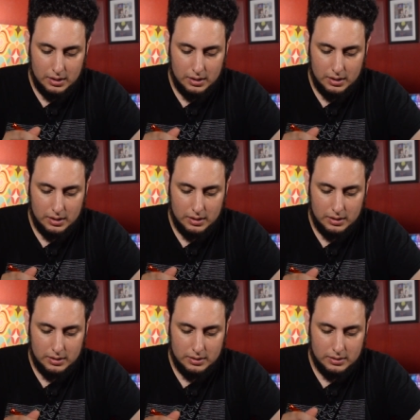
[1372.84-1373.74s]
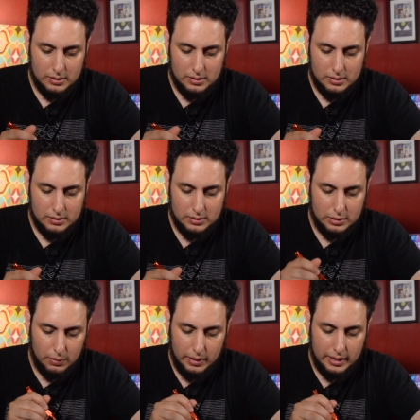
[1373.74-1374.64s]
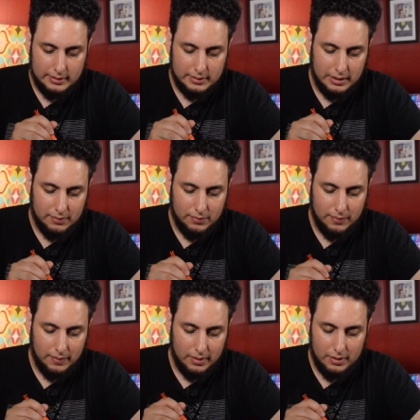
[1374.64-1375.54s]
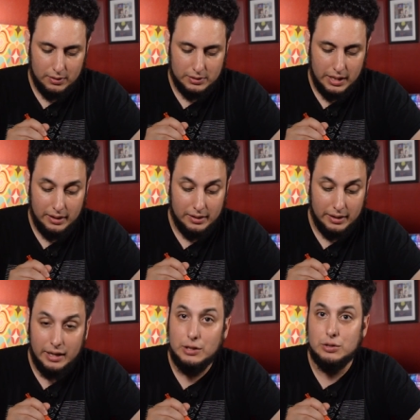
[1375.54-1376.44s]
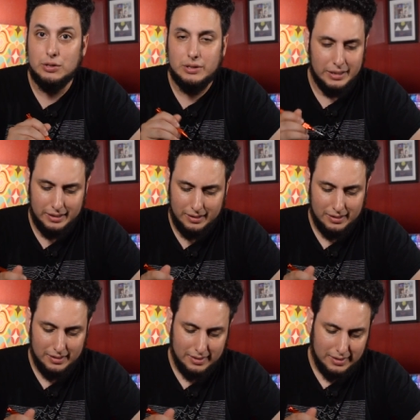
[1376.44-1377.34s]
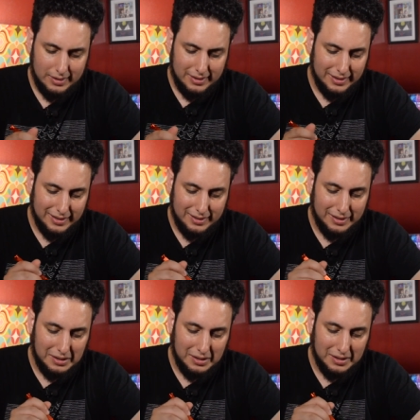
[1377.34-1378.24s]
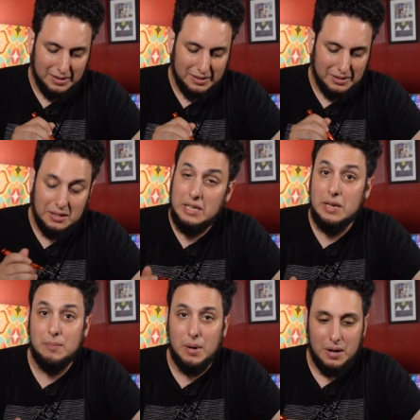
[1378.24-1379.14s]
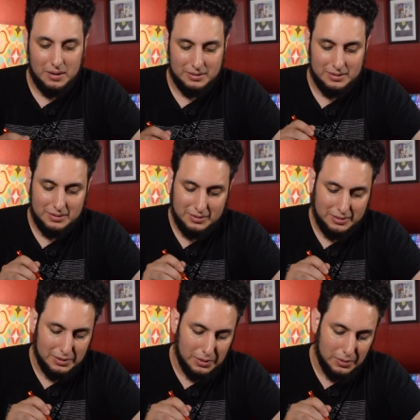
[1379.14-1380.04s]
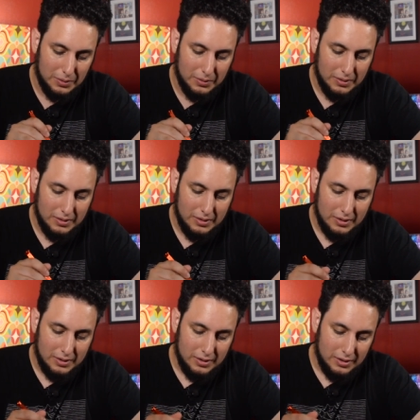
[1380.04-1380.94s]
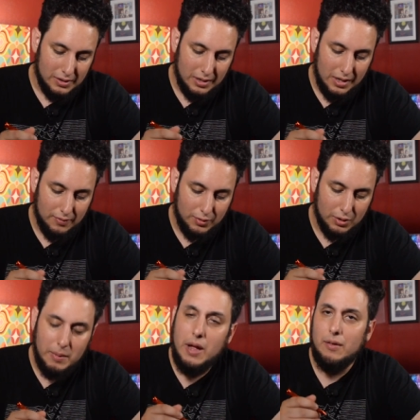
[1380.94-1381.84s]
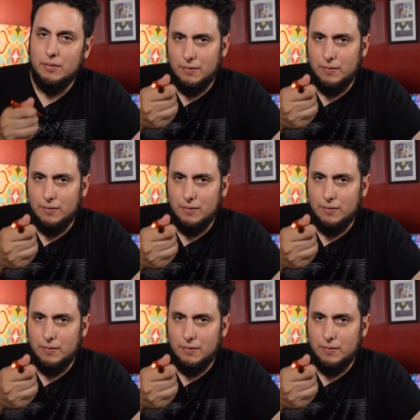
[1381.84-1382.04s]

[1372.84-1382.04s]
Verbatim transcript: uh, so I gotta see if there's anything interesting in the uh, in the inbox. So if you're a ma